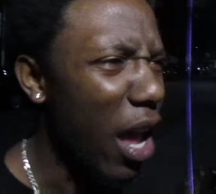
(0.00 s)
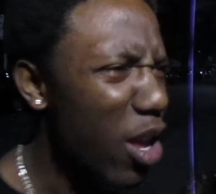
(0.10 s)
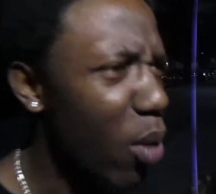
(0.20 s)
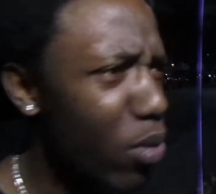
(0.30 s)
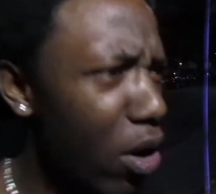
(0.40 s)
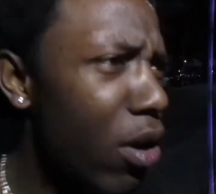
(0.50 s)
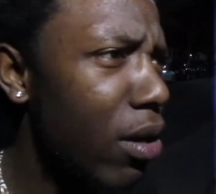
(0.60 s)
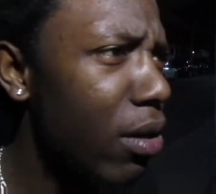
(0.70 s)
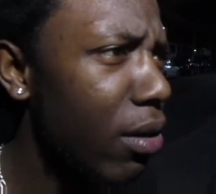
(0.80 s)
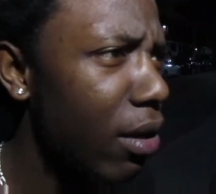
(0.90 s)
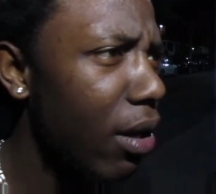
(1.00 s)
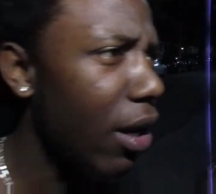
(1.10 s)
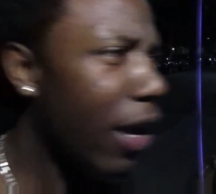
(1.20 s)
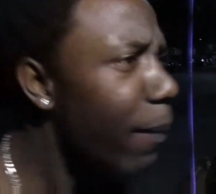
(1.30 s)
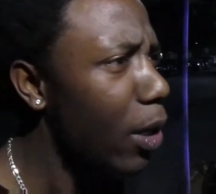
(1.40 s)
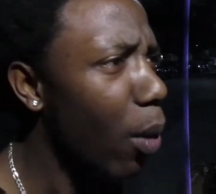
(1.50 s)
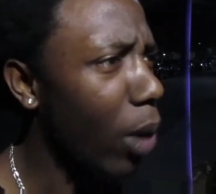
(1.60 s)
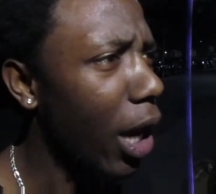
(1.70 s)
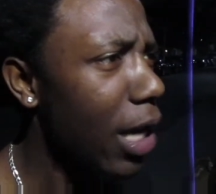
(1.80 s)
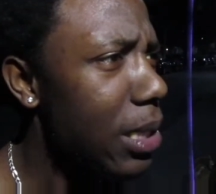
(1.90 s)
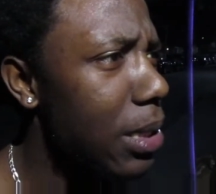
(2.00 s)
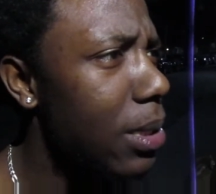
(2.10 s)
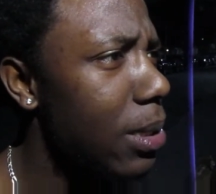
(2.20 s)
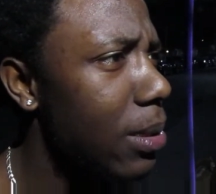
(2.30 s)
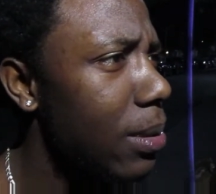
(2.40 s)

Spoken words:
Hey, yo, nerd. Give me your glasses.